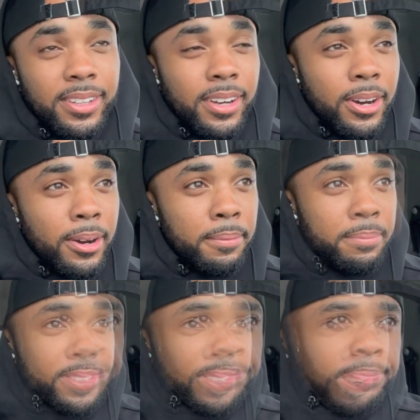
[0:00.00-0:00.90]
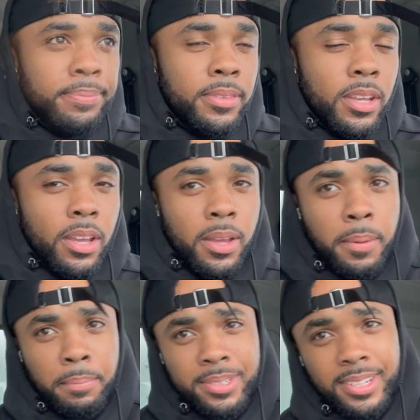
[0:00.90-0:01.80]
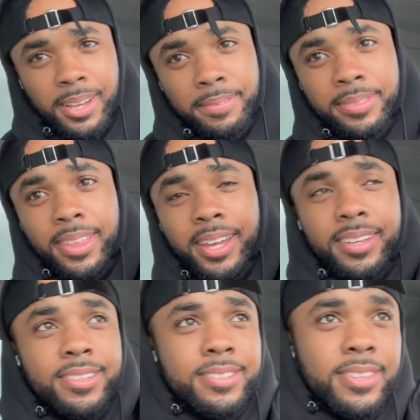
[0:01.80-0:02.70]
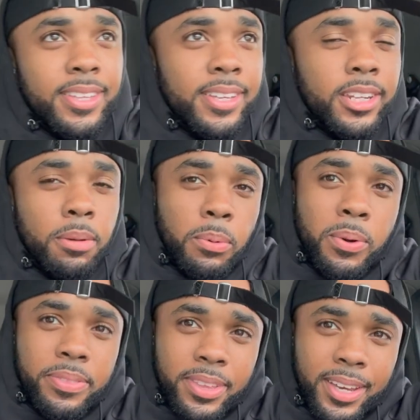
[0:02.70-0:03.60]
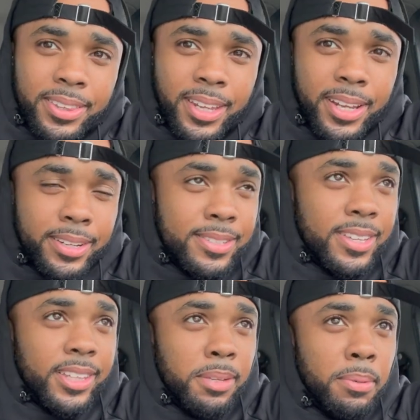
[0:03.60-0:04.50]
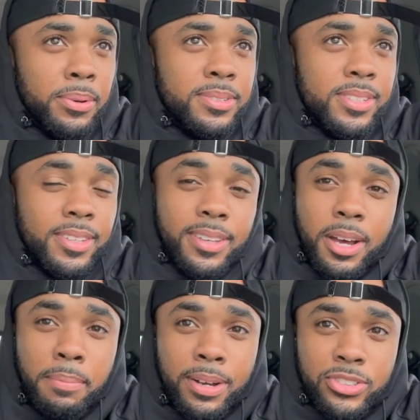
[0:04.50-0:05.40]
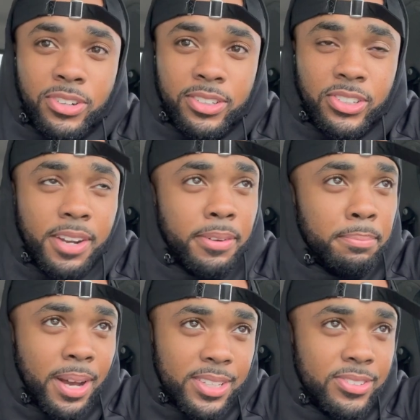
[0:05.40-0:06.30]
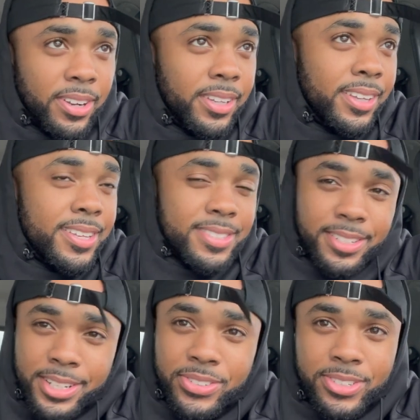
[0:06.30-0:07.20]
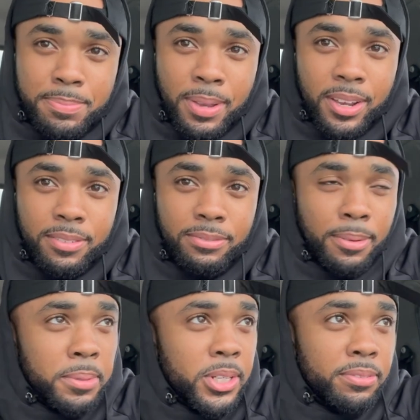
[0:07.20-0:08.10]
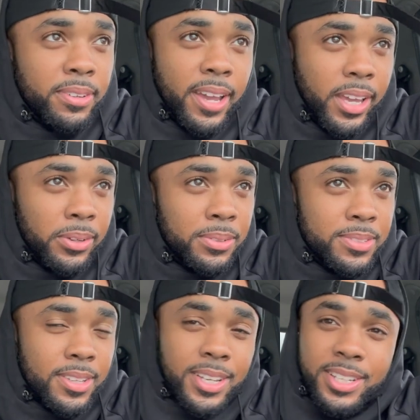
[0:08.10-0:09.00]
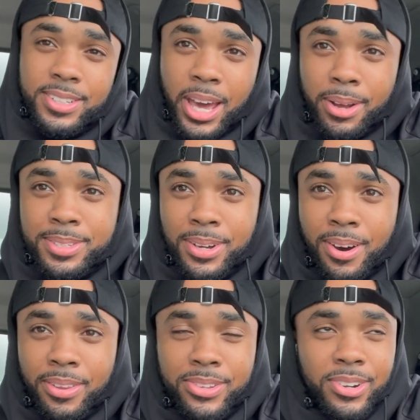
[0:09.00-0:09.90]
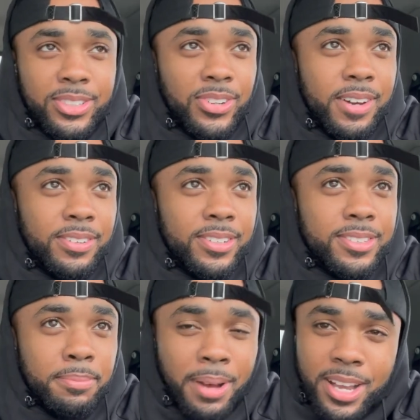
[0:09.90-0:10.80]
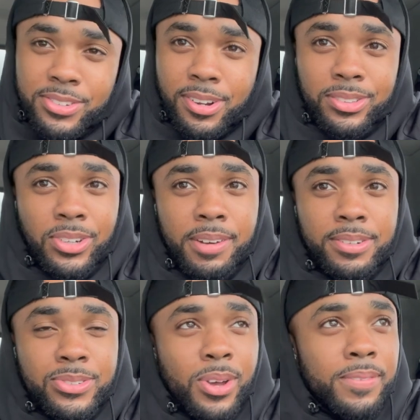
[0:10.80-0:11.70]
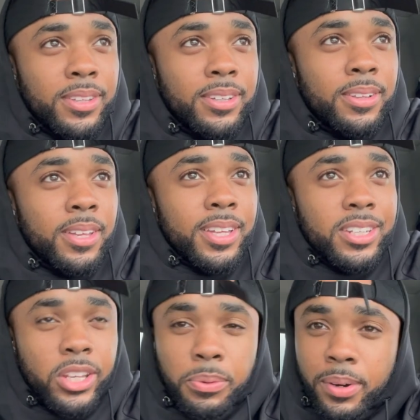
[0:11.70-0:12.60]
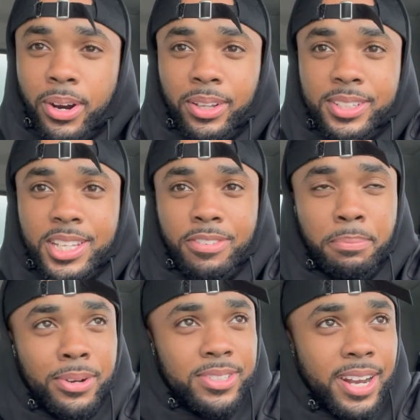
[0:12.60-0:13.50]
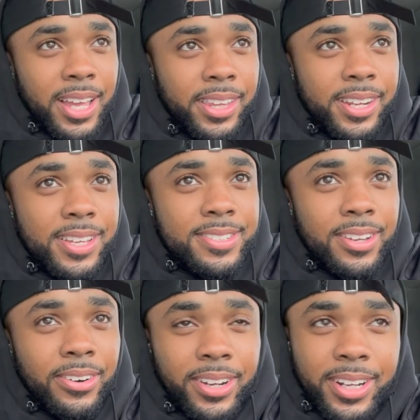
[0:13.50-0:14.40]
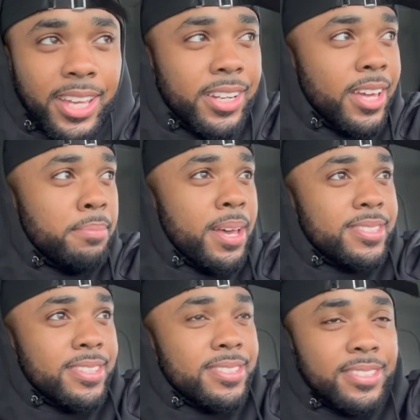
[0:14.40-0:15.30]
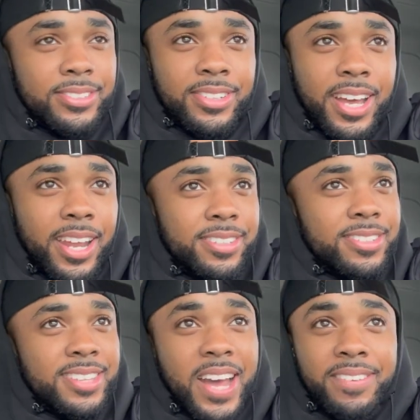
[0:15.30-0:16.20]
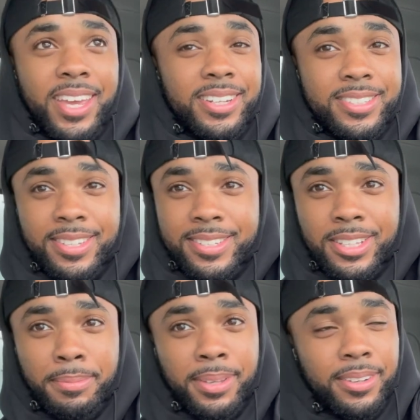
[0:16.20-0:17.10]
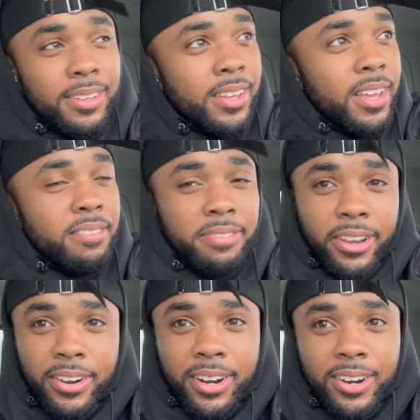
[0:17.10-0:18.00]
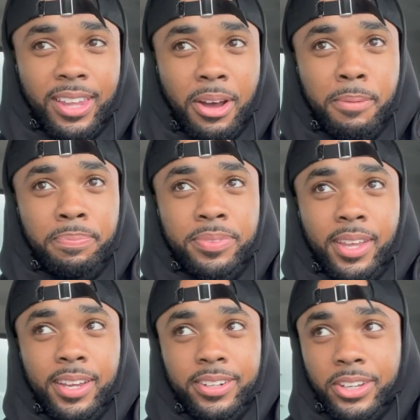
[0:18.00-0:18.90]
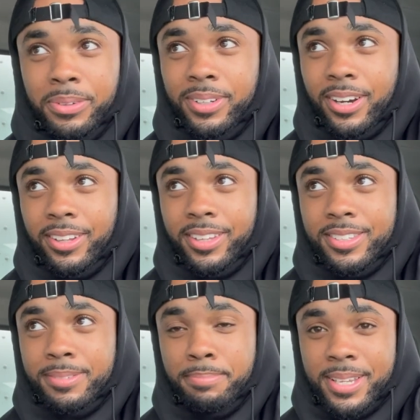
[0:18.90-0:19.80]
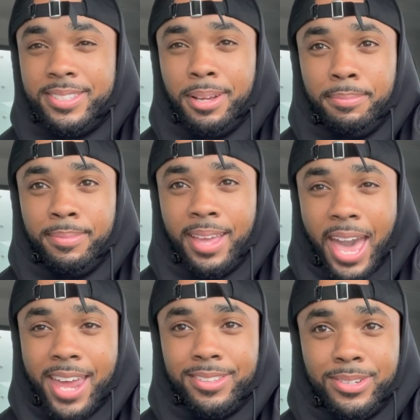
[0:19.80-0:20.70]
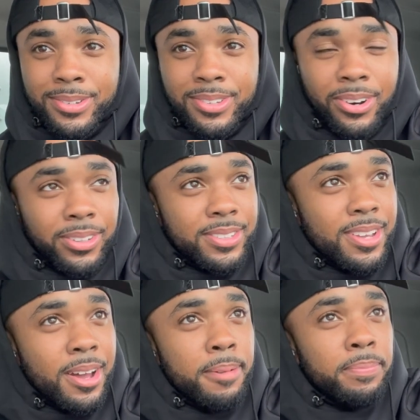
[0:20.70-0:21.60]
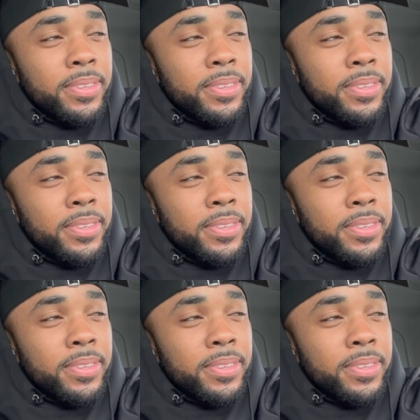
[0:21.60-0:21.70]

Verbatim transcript: Um, so, but yeah, that is the number one thing that I dislike the most about truck driving and box trucking is the disrespect from the different angles. Shout out to all the truck drivers and box truck drivers who have to deal with all these different personalities on a day-to-day -day basis and kind of just navigate the system and figure it all out and deal with all these messed up attitudes all the time.